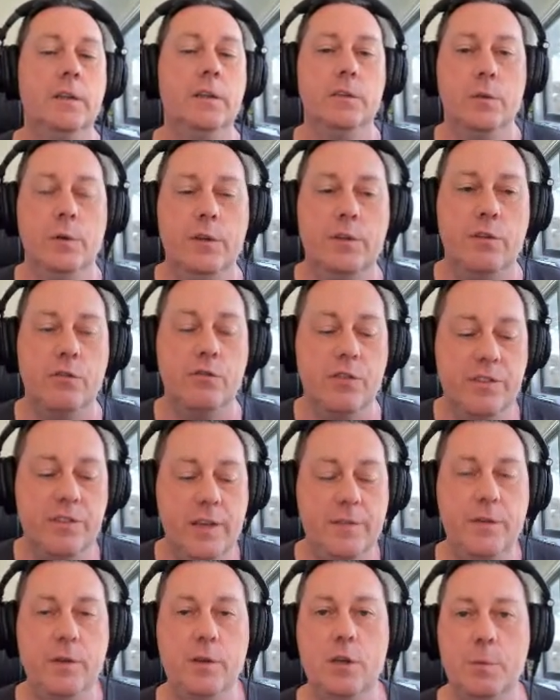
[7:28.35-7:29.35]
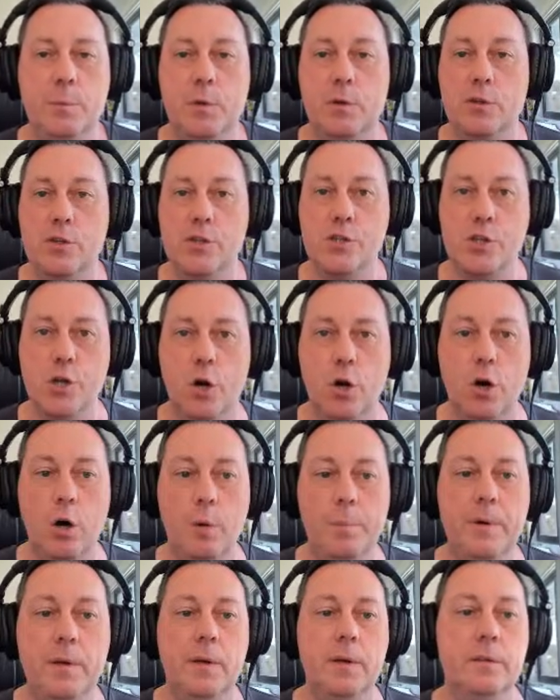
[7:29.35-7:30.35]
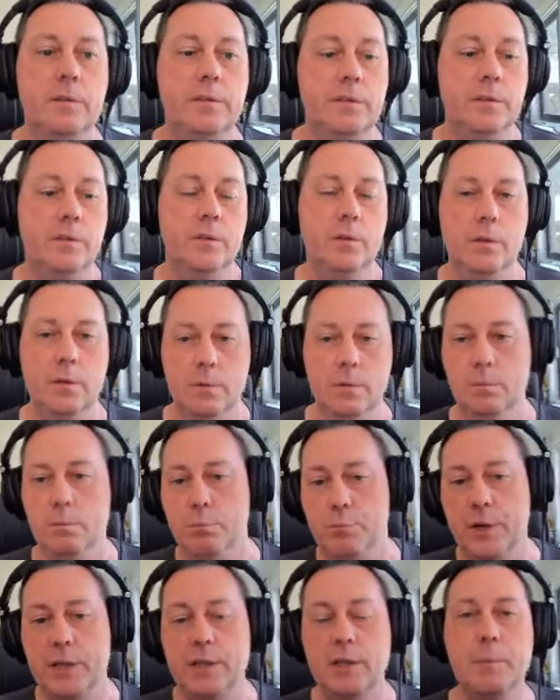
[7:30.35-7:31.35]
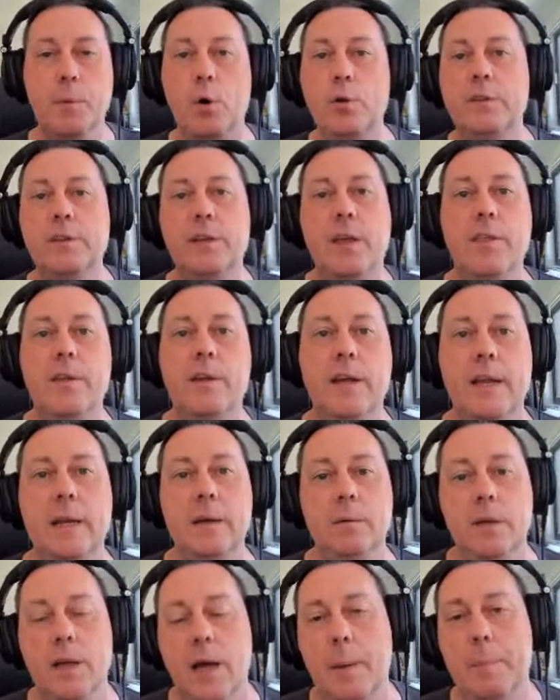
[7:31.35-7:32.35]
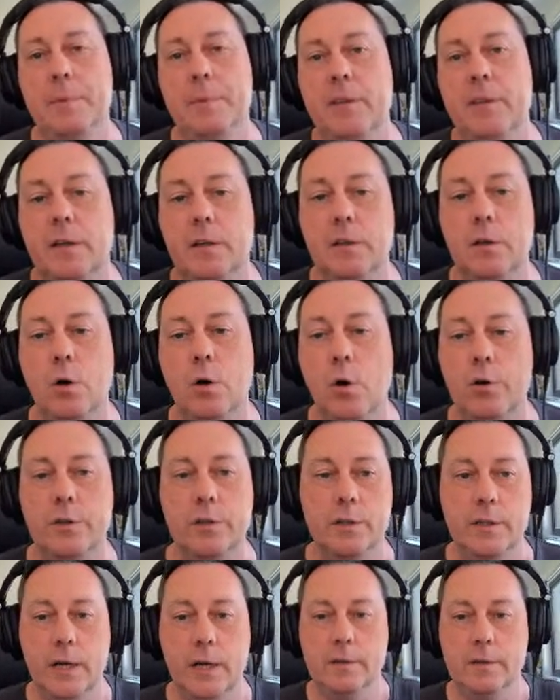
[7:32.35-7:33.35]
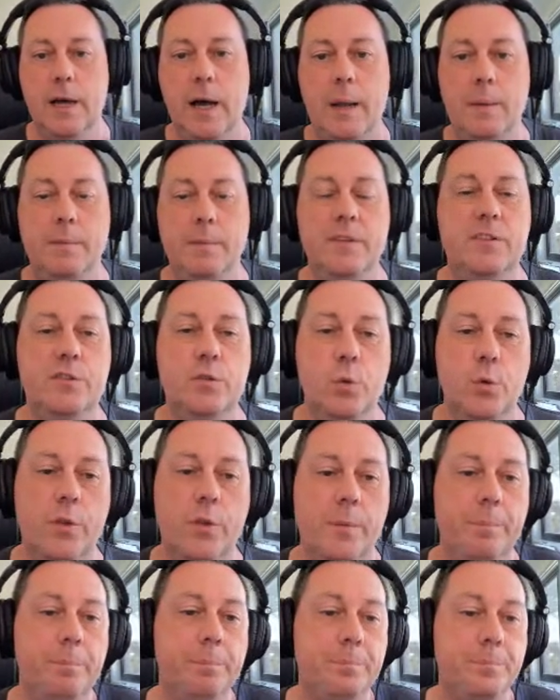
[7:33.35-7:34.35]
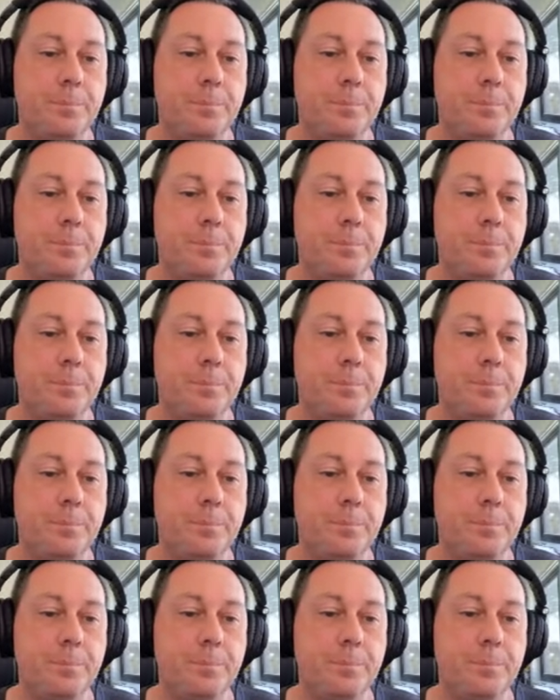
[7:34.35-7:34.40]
So it's the receiving computer's job to bring them all together in a particular order and store them.